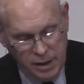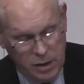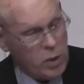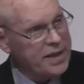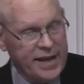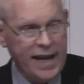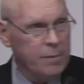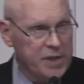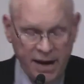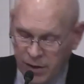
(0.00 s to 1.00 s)
in a way that
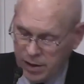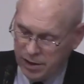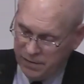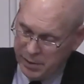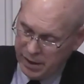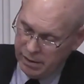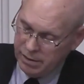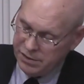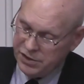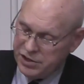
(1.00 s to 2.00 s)
Adam never could have been
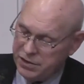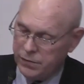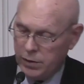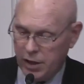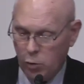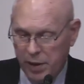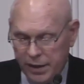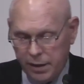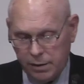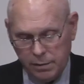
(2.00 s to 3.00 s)
since he's fully
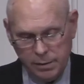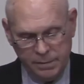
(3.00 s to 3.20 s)
obedient.